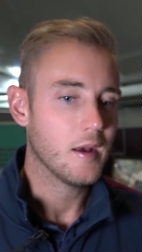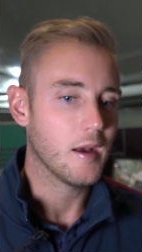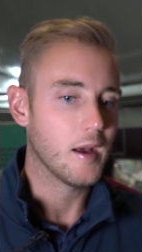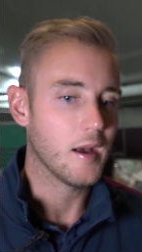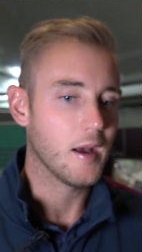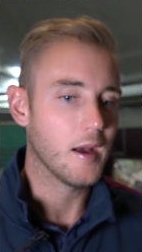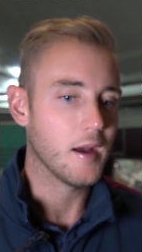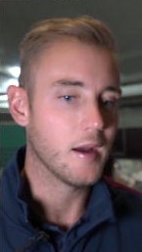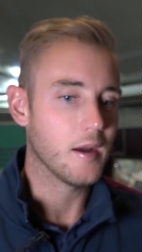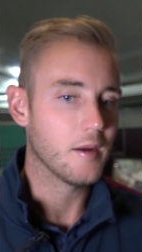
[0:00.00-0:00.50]

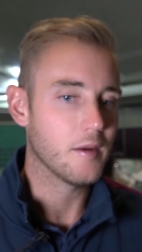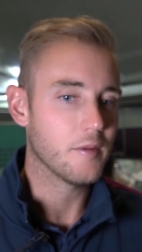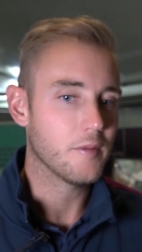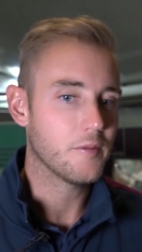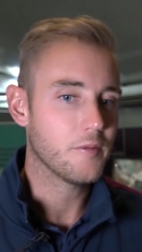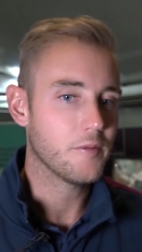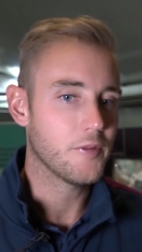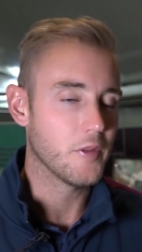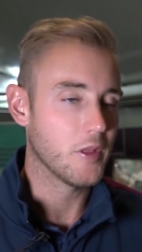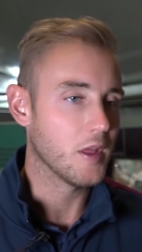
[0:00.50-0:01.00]
uh,
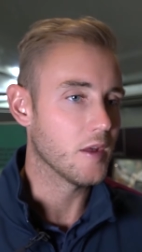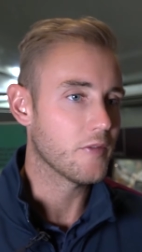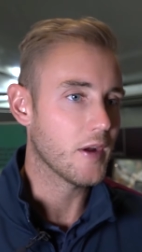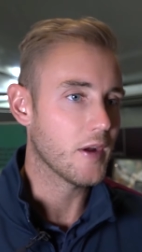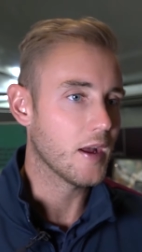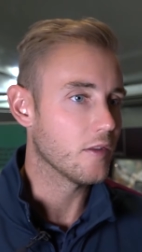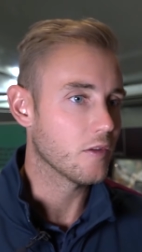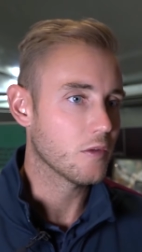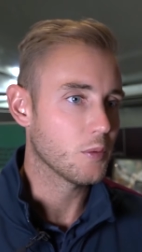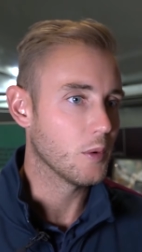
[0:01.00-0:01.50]
for the
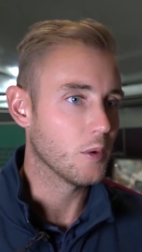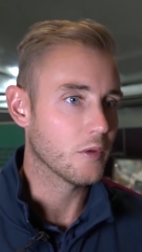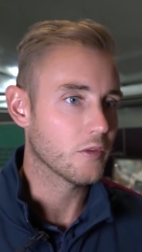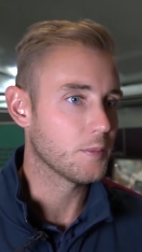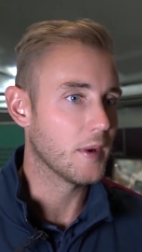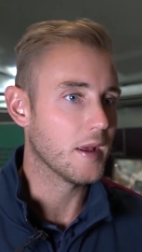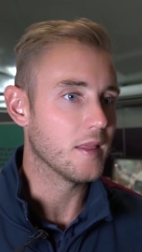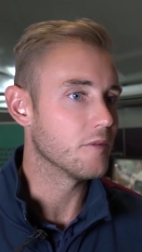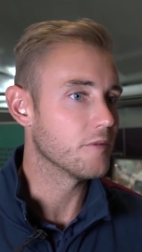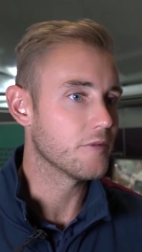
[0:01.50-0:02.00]
events, we want
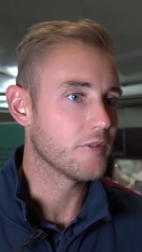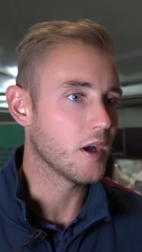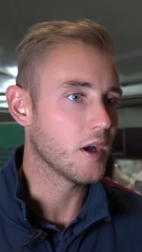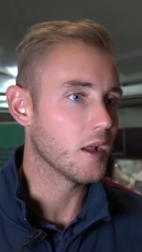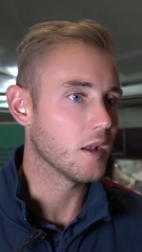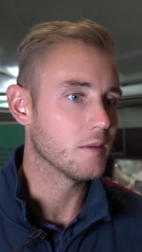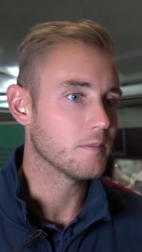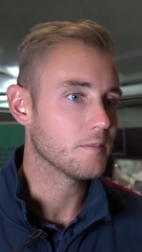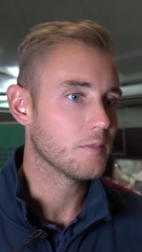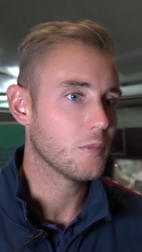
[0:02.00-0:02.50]
to make them fun.